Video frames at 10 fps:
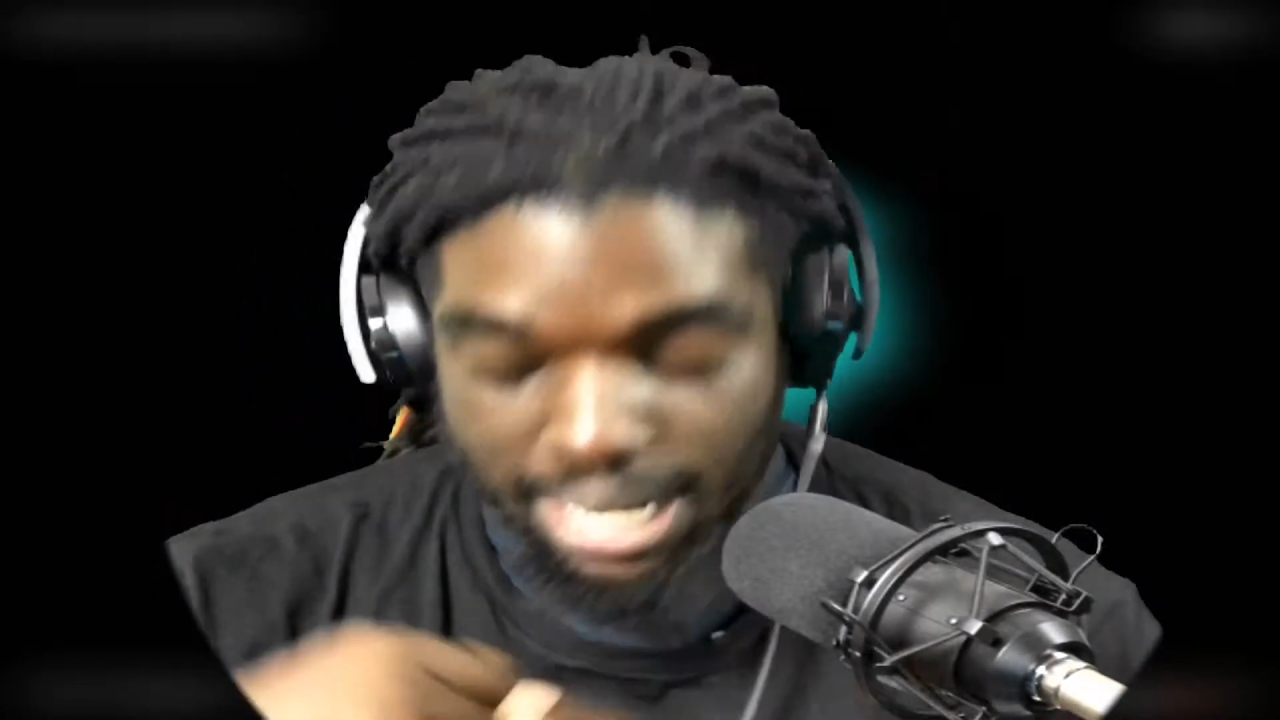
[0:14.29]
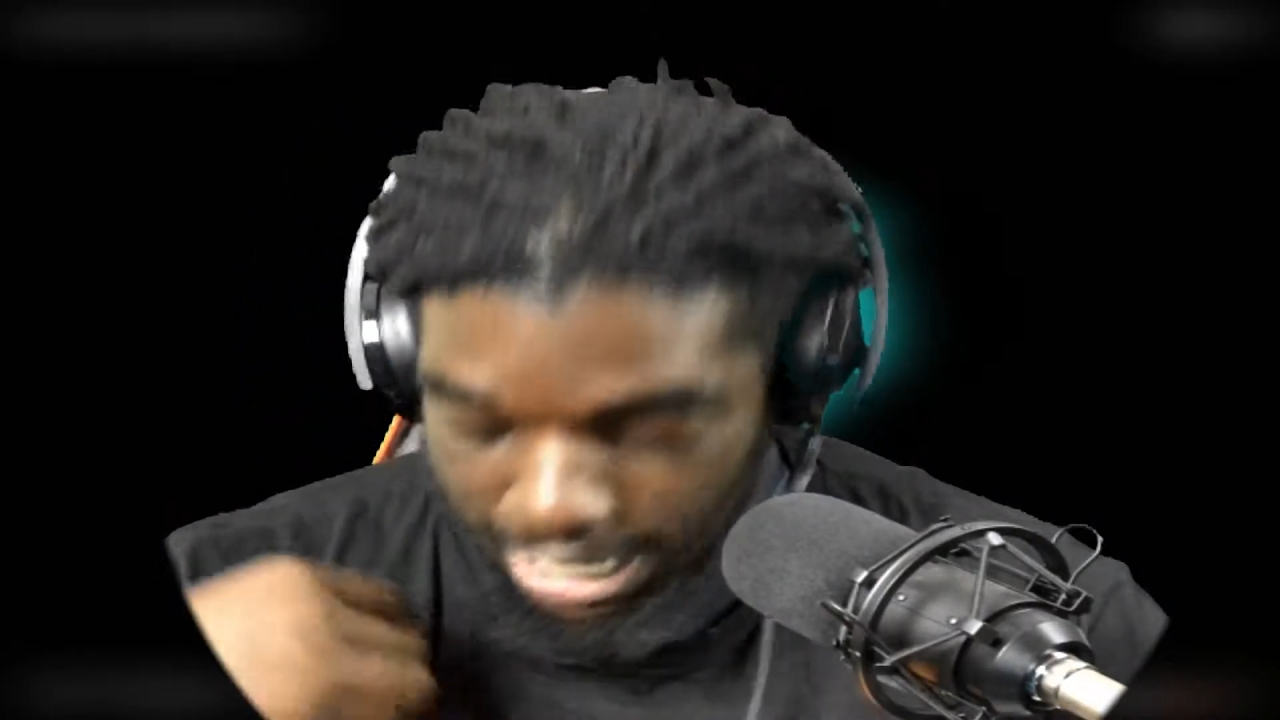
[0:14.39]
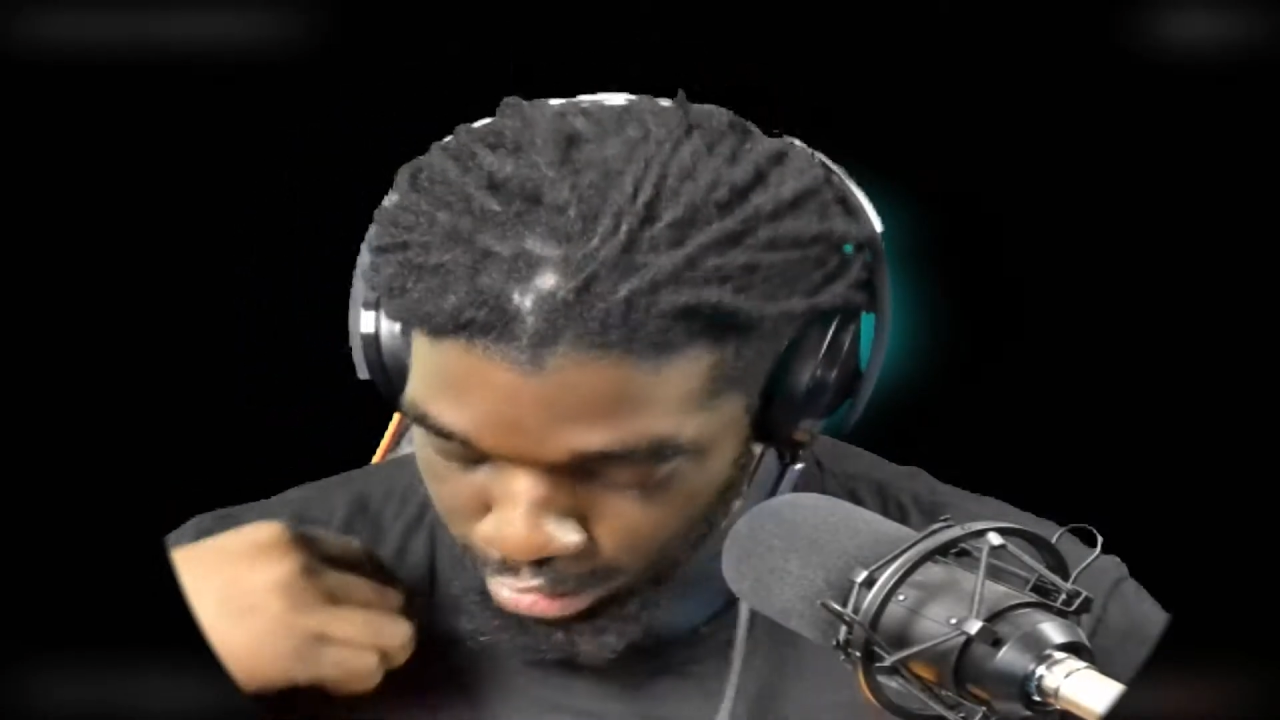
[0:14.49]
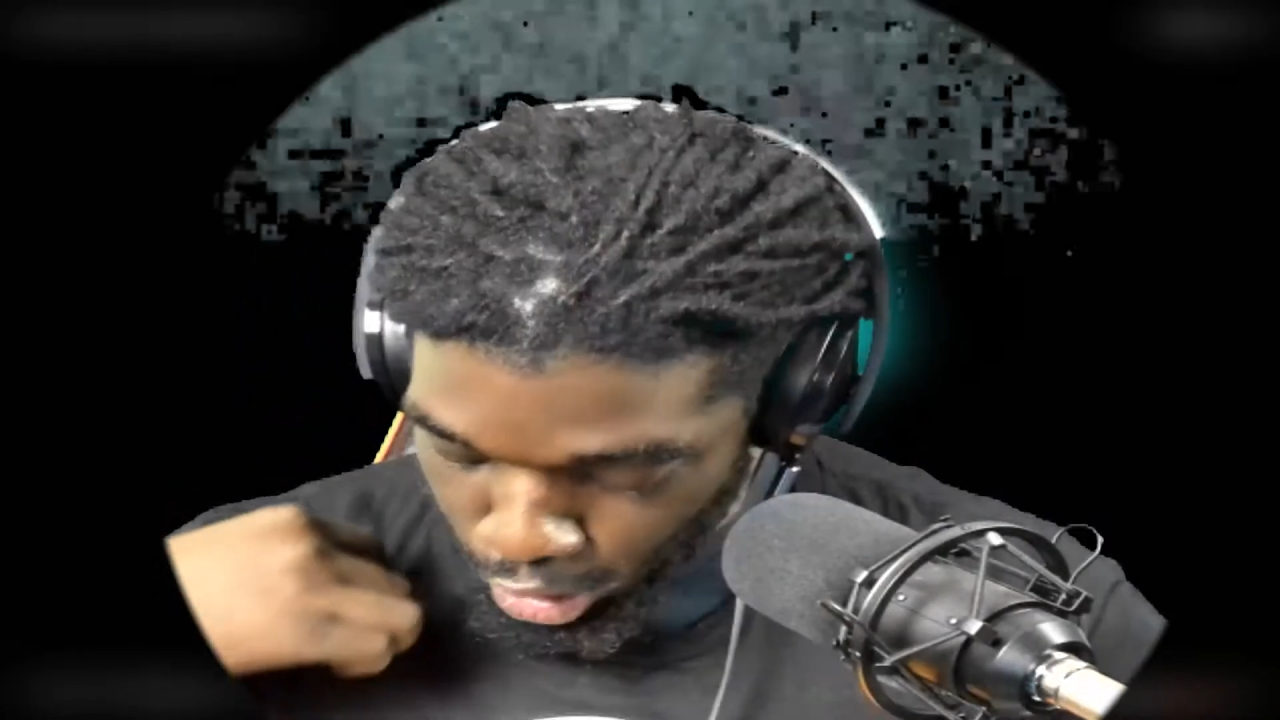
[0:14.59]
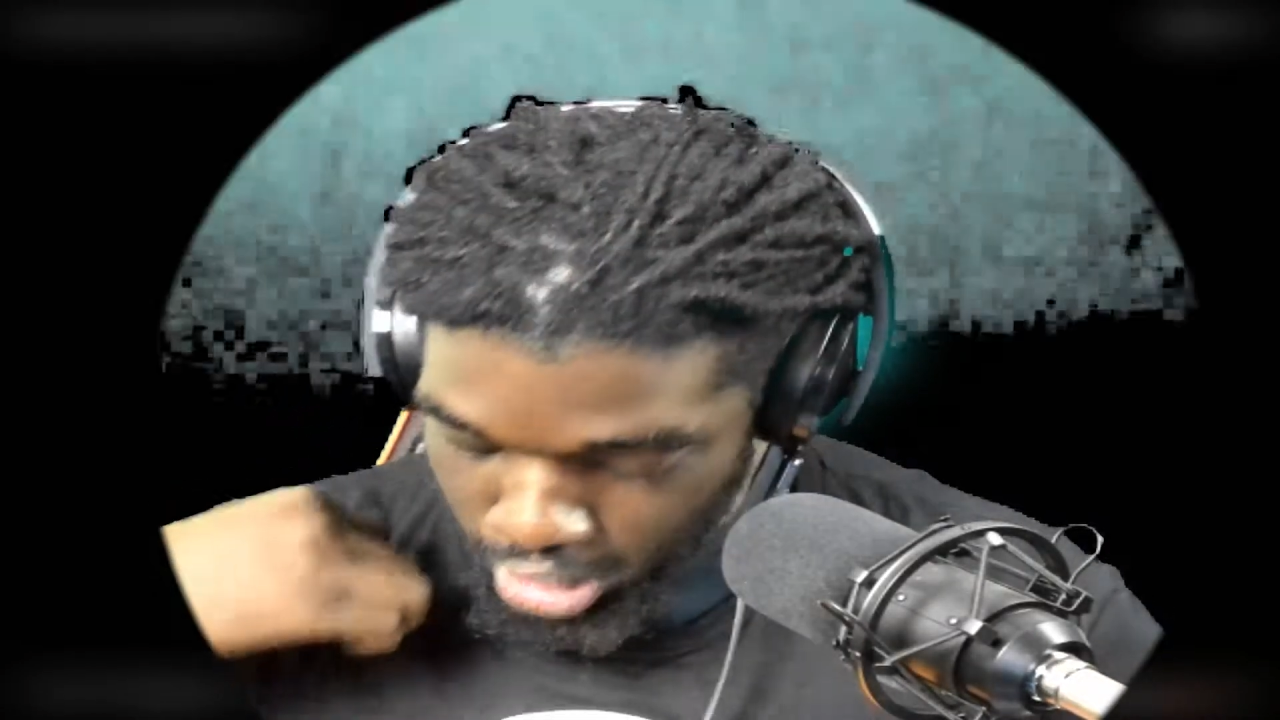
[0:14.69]
I
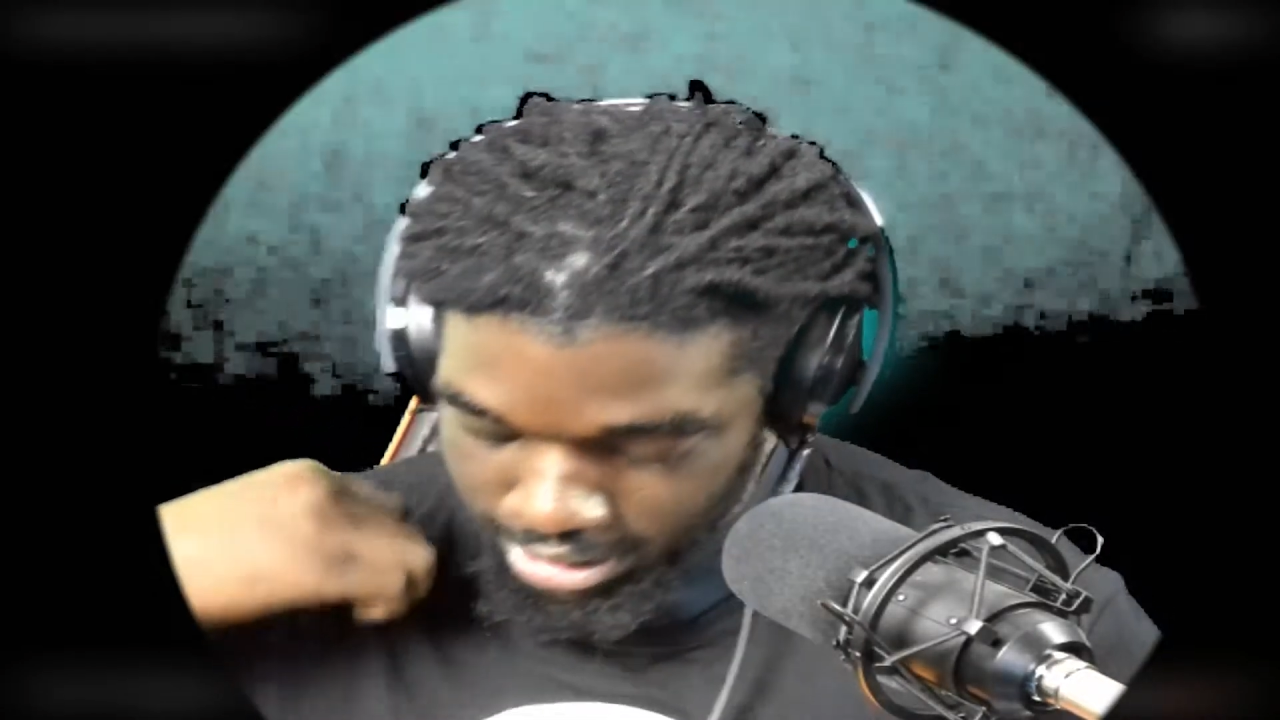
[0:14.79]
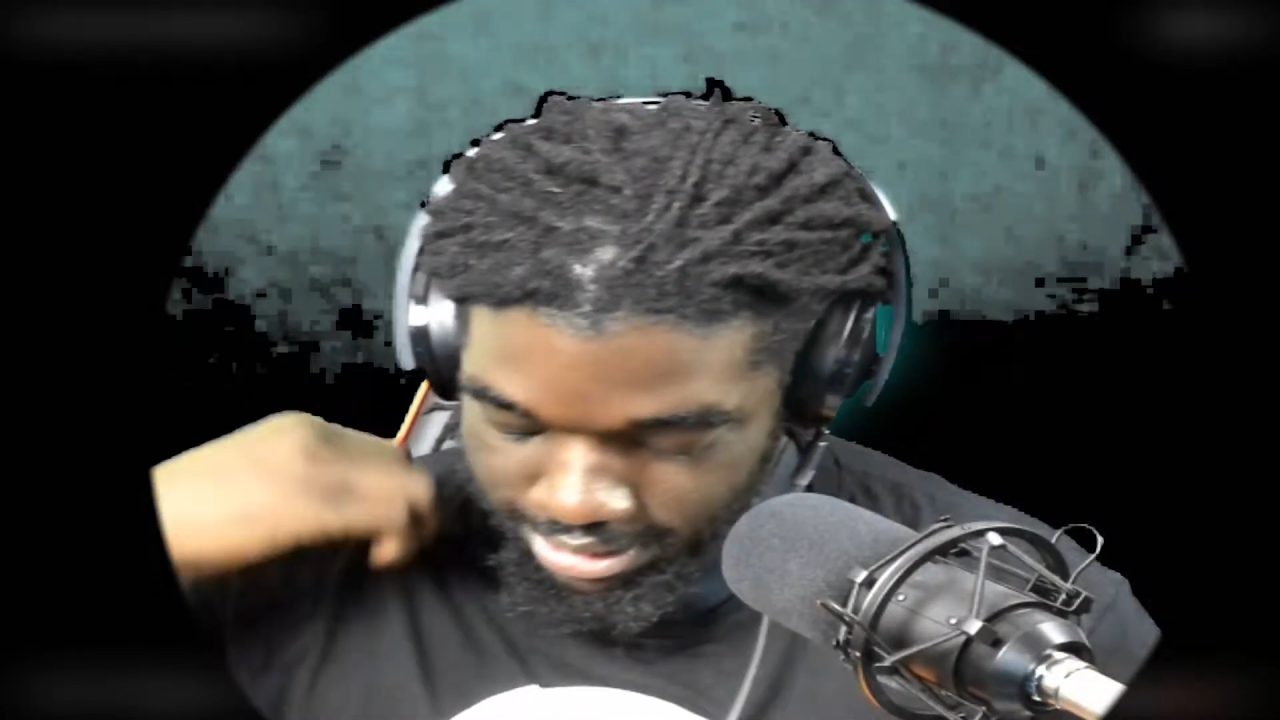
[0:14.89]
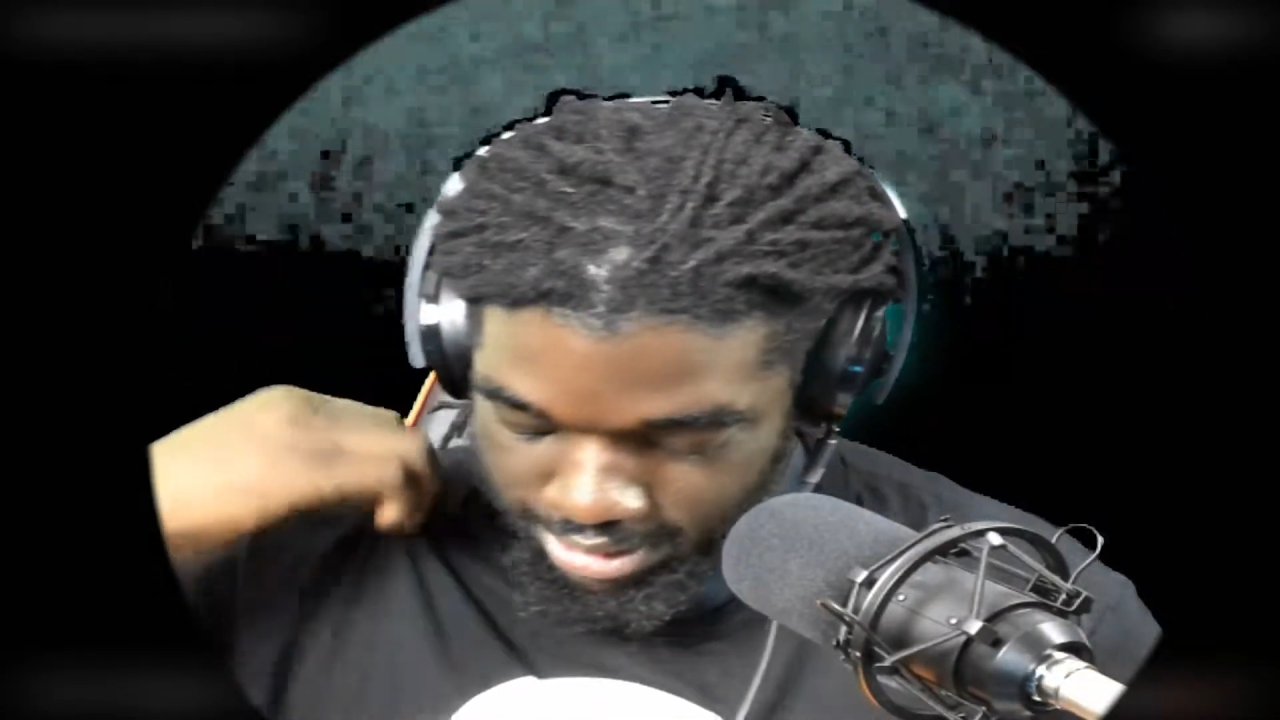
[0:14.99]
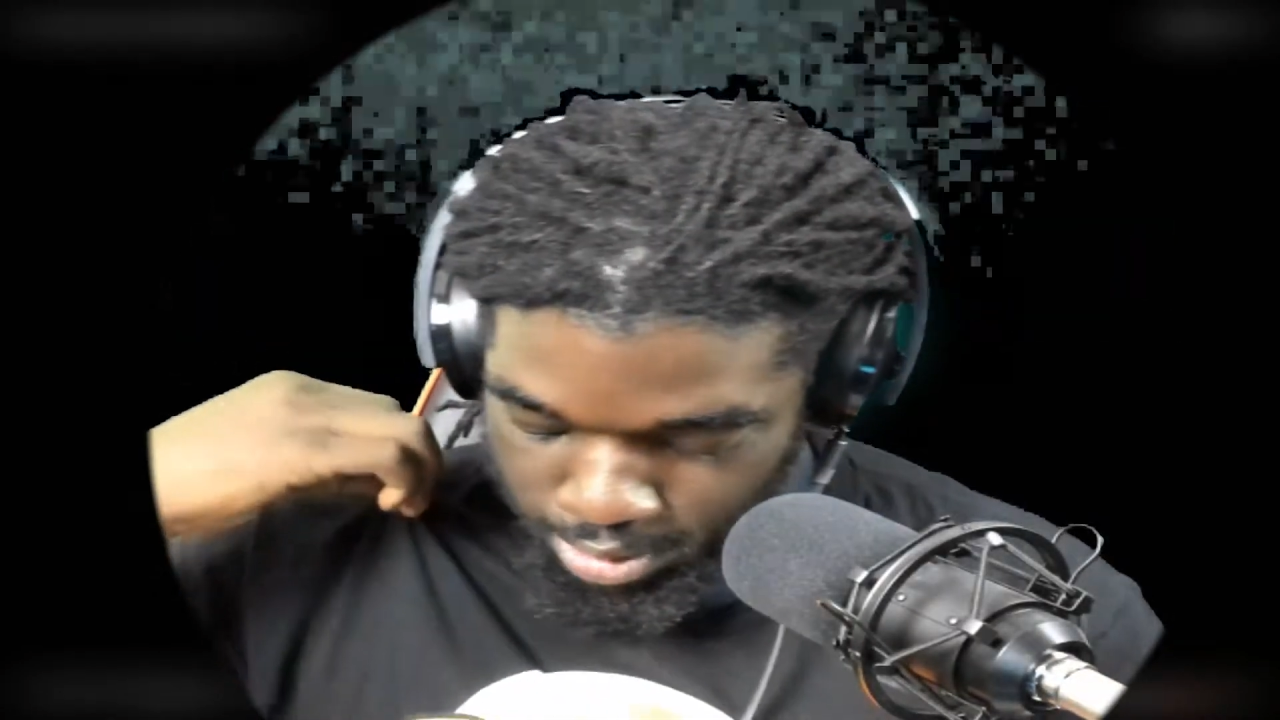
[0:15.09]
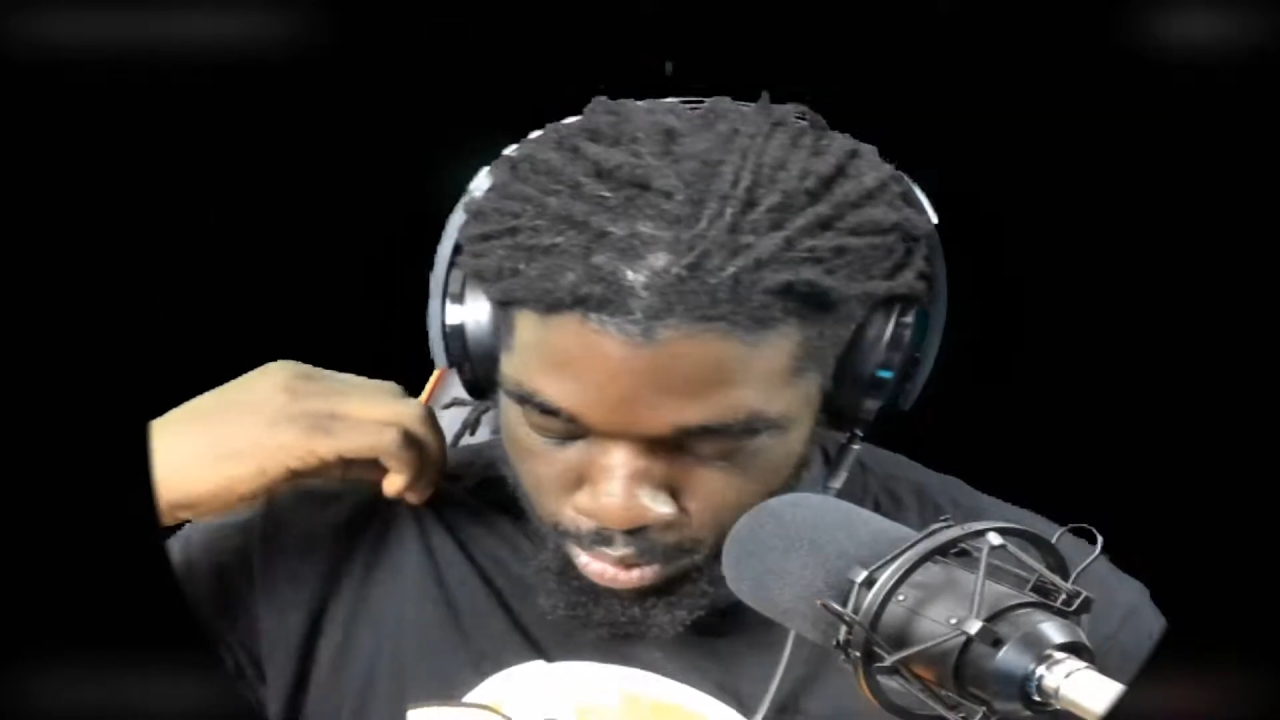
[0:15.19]
got the RDC